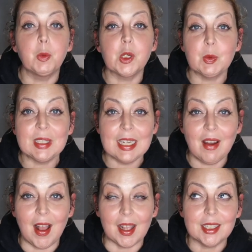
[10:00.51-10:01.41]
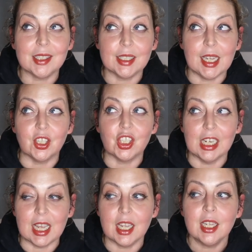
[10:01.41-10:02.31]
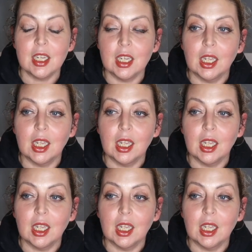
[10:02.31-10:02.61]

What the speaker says: which was nice, actually.